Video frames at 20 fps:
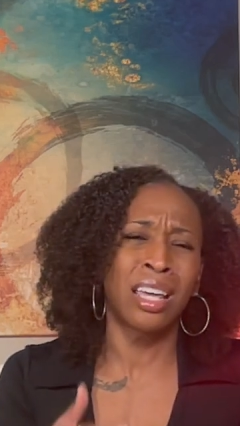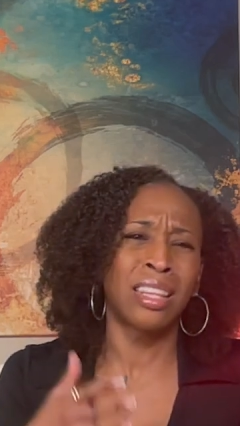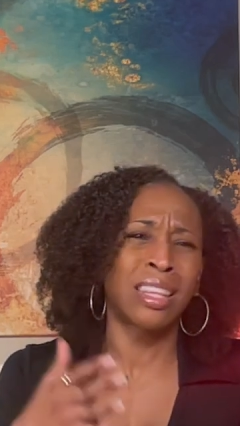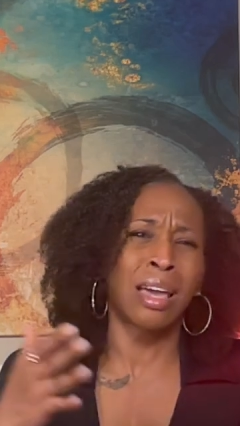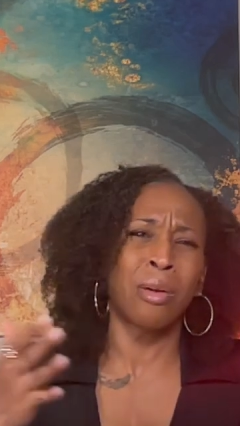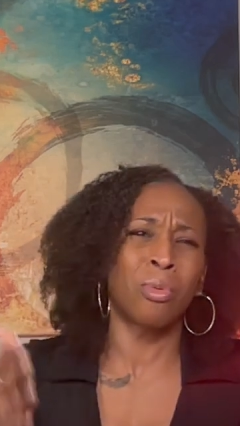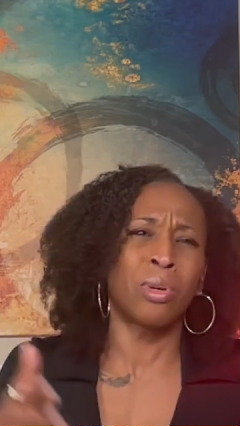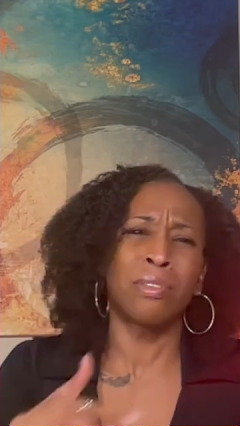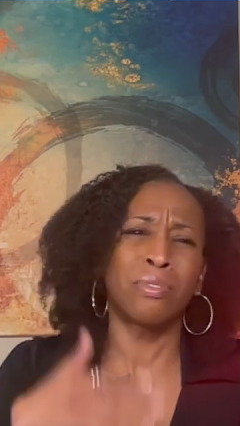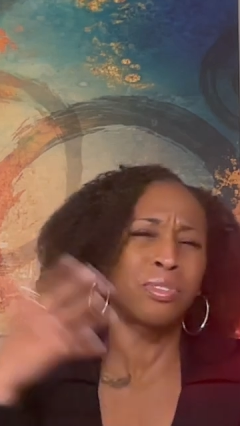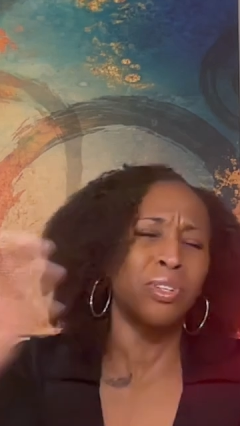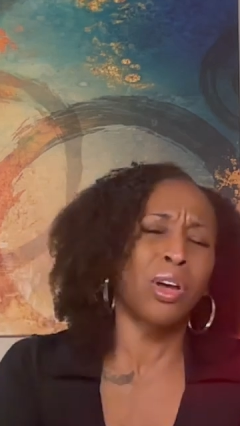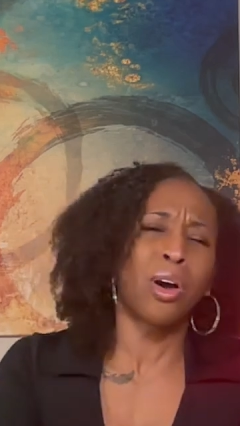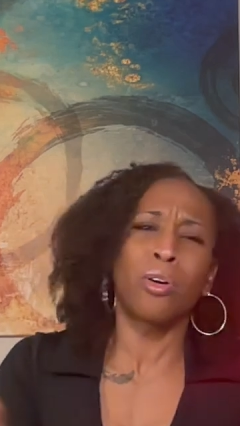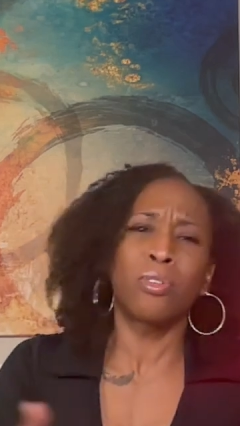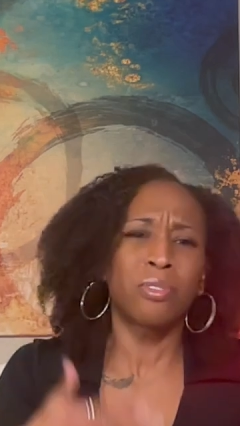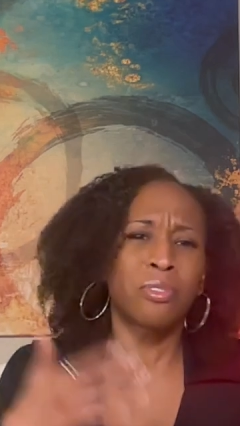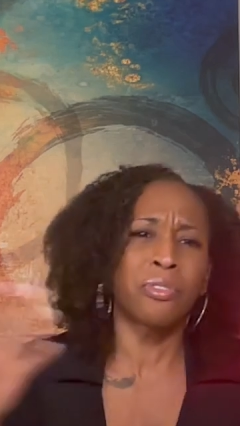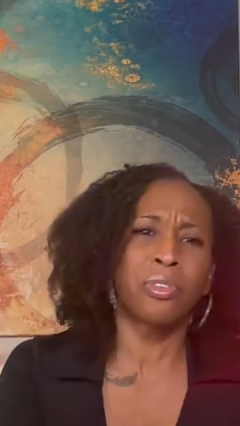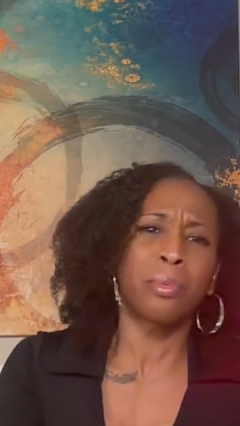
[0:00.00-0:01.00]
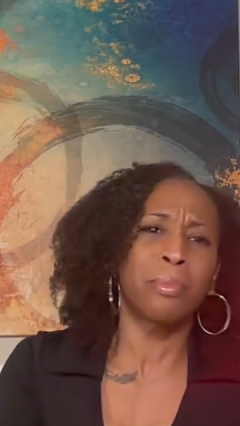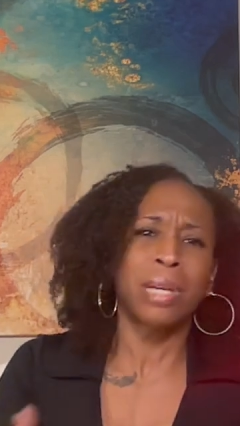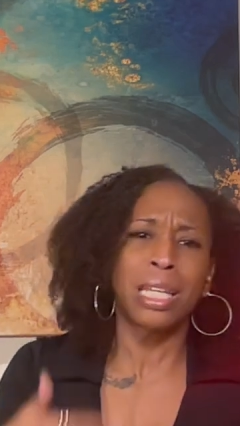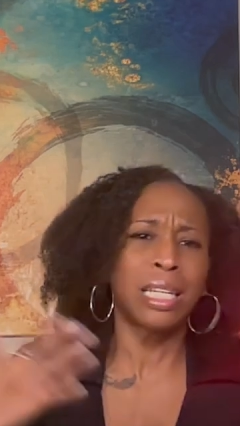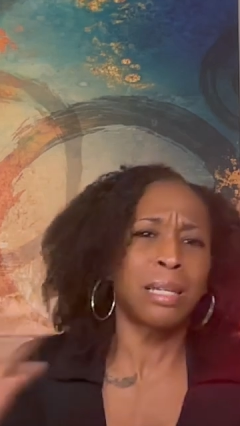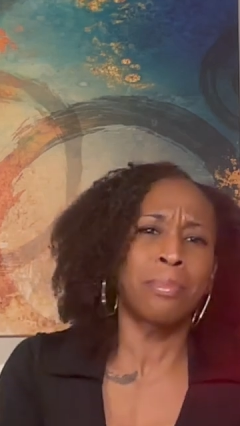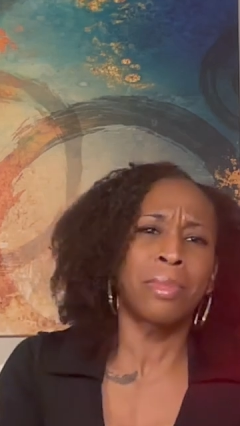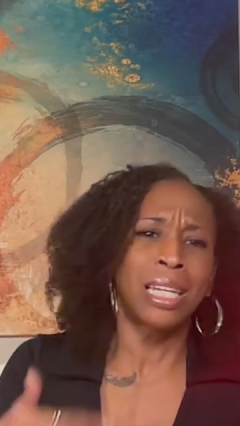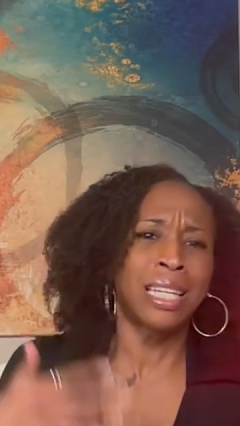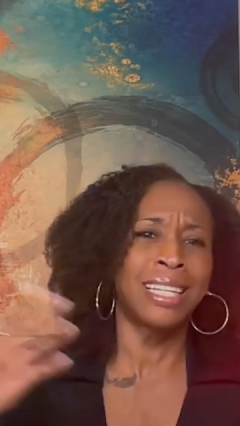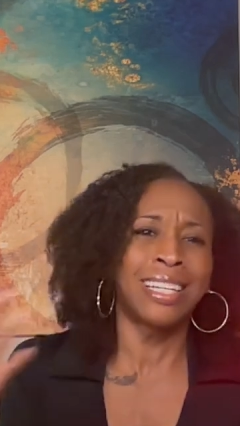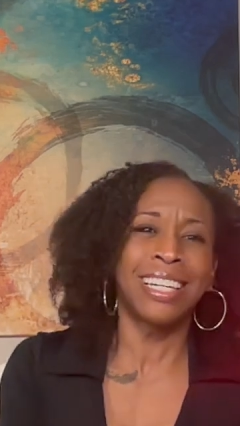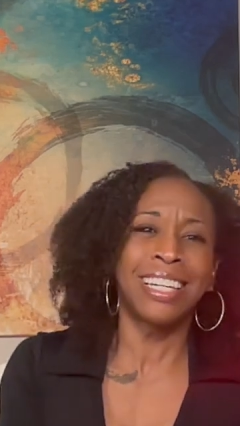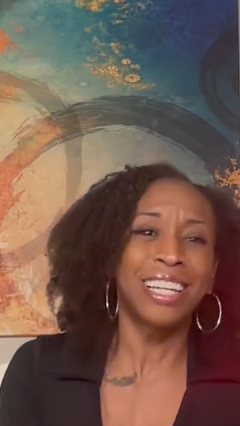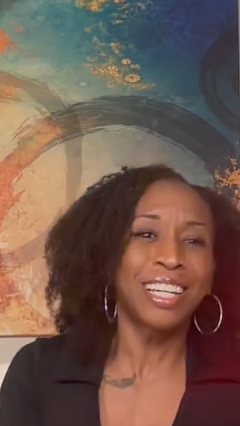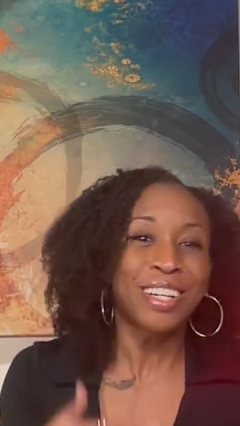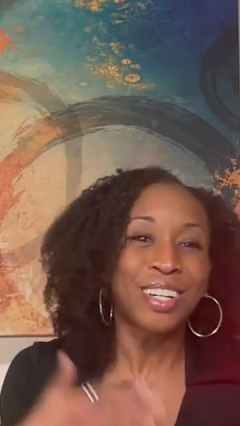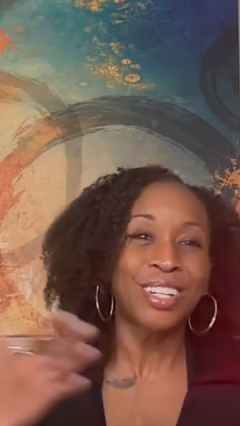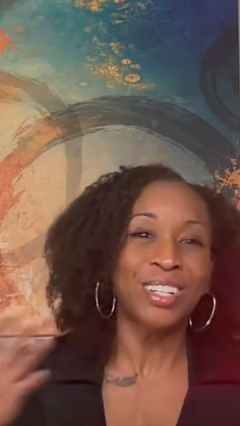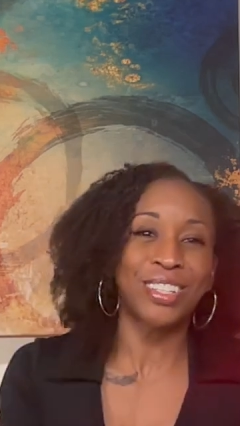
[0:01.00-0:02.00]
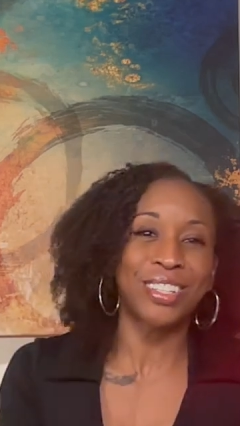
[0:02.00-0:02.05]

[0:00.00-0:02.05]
that we've known for many, many years.